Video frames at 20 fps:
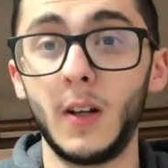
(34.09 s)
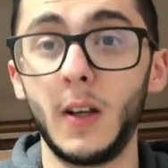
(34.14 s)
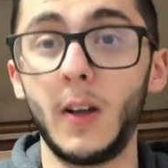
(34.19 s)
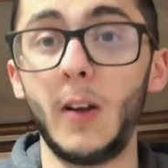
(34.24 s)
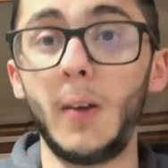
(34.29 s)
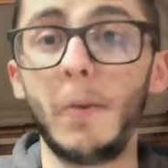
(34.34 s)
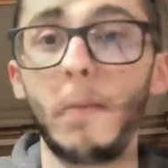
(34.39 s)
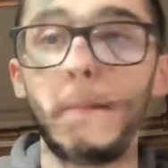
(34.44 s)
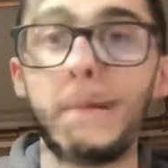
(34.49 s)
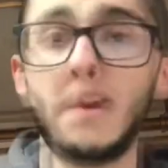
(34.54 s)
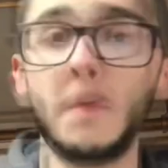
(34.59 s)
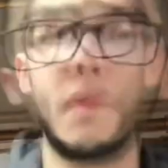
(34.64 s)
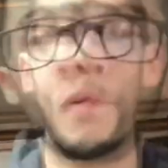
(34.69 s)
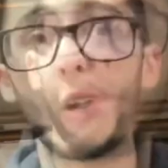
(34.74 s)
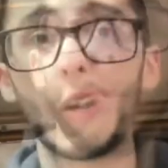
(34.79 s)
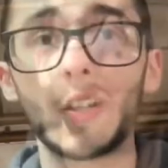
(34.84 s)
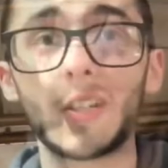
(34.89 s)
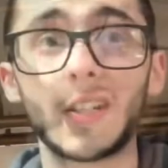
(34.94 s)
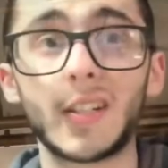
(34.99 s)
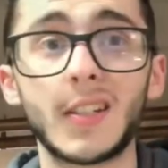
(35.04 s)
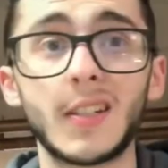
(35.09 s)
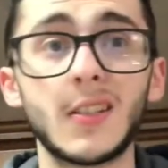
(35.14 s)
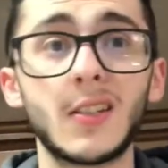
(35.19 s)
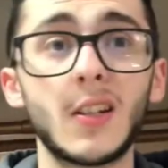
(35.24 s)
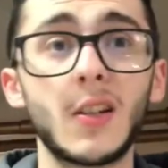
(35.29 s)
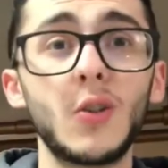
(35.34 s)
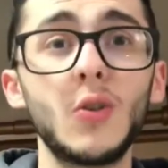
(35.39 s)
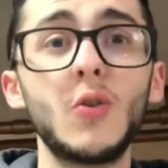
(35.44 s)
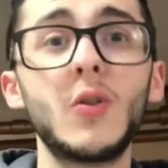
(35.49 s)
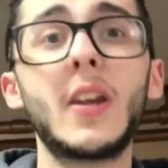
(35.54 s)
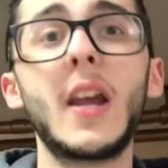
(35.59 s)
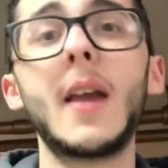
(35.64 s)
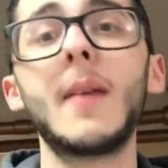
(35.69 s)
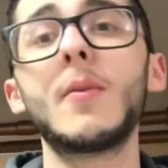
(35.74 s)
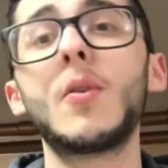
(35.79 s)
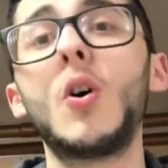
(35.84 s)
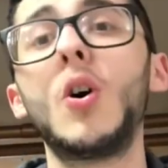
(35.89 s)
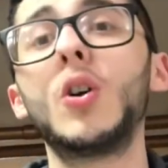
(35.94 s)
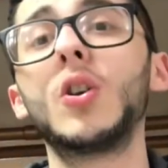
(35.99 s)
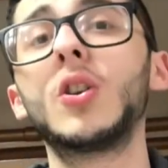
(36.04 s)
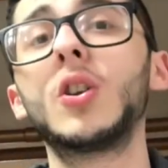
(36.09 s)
This is how it works. This is a new game called